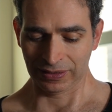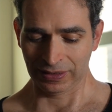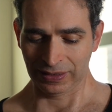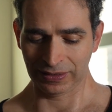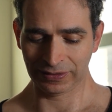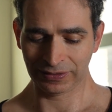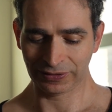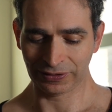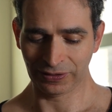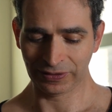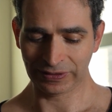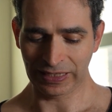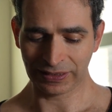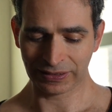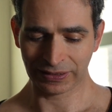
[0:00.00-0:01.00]
And so it's
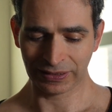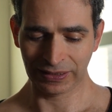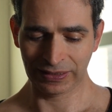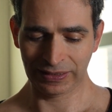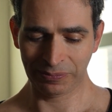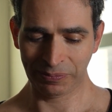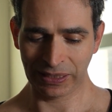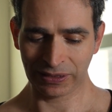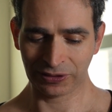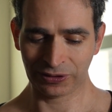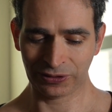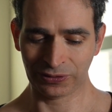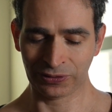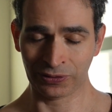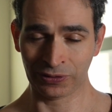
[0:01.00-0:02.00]
actually making
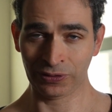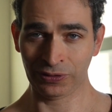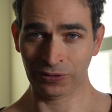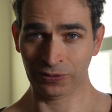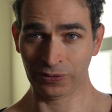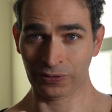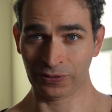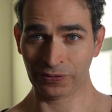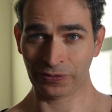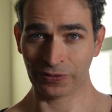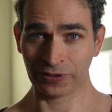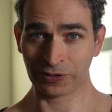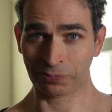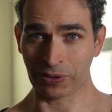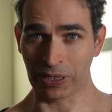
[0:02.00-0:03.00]
sure you learn
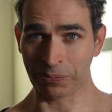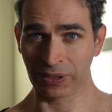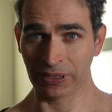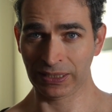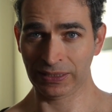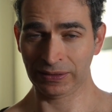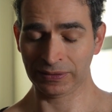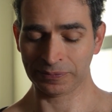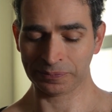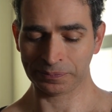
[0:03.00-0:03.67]
things properly.